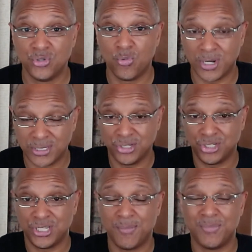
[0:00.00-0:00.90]
you wanted to
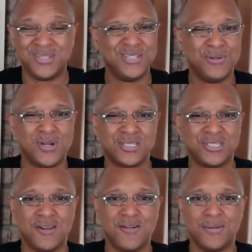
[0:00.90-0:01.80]
share, but you didn't want to
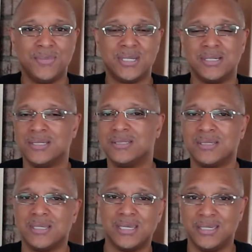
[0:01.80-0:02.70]
share it
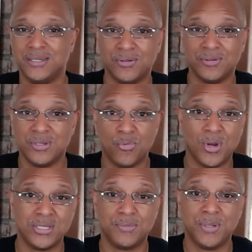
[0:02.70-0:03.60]
because you know you
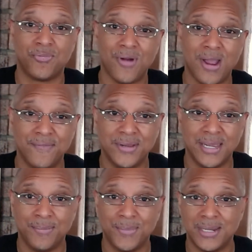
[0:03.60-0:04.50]
want it to be private.
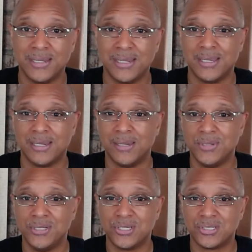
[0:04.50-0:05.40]
Amen. Let
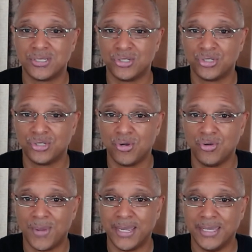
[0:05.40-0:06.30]
me just show
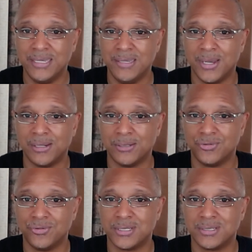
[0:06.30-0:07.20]
you my email
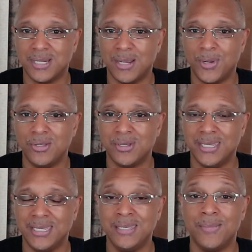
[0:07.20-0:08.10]
address so that way you
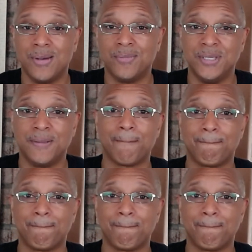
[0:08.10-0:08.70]
could email me.